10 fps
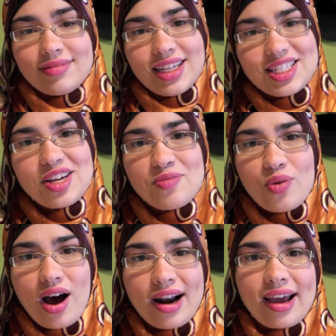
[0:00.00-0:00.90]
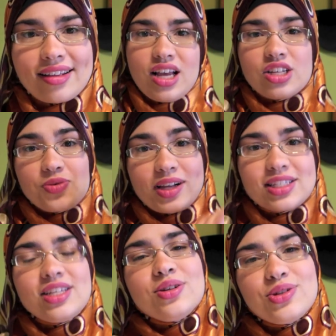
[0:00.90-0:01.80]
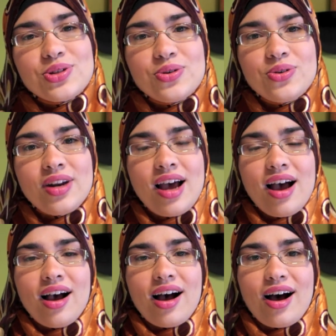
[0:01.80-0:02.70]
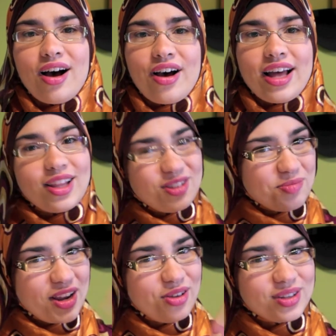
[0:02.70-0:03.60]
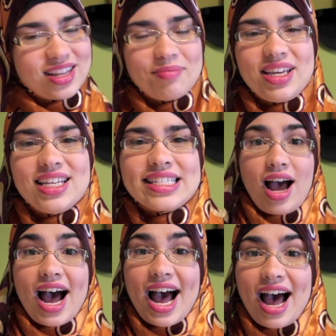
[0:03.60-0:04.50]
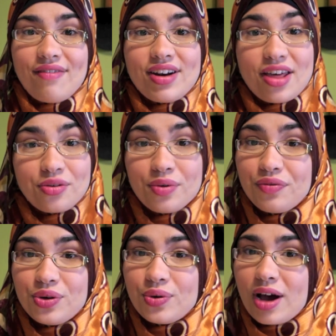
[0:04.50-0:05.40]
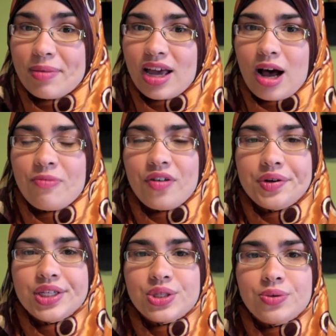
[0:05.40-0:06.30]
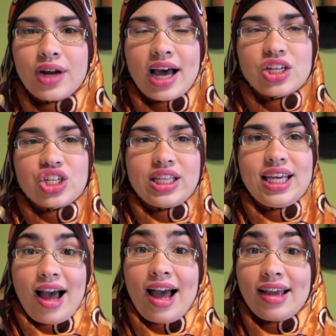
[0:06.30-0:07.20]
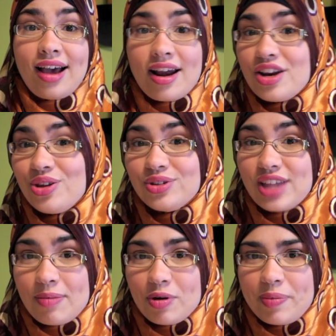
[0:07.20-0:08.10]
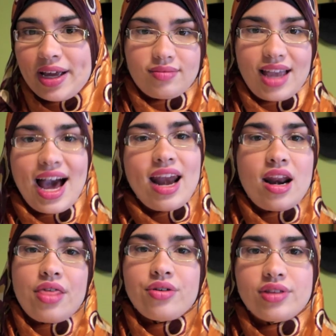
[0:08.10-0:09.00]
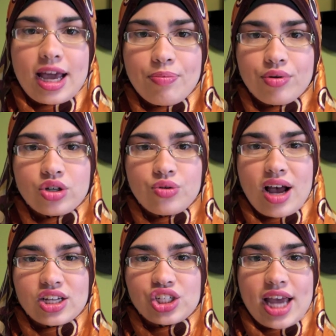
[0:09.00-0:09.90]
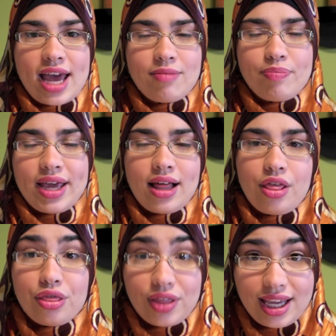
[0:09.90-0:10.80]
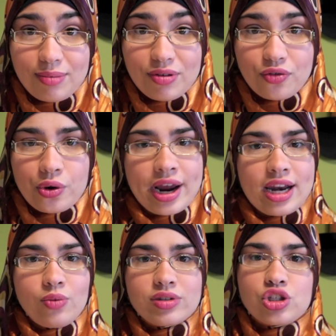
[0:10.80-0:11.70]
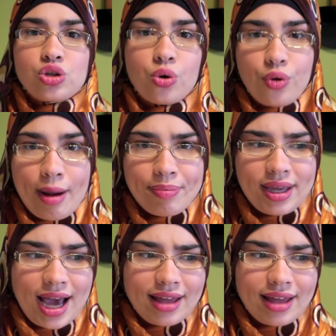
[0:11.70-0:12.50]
It's a good product. So I'll see you soon. Hello to my new subbies. I have another review coming up very soon, actually. I got a new diaper pail. I had another diaper trash can pail thingy before and it was so crappy.